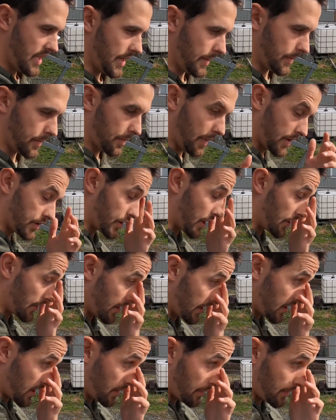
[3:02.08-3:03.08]
with my
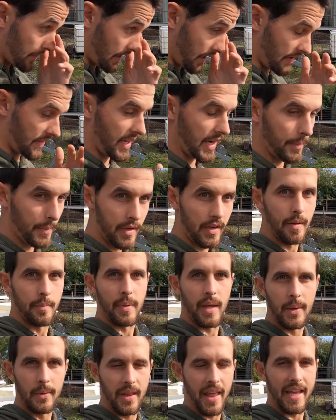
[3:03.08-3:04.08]
generator up there, and then I'm gonna
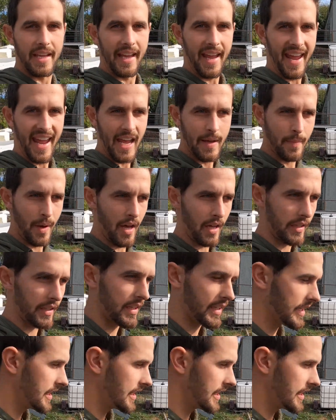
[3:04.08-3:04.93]
be able to hang a hammock.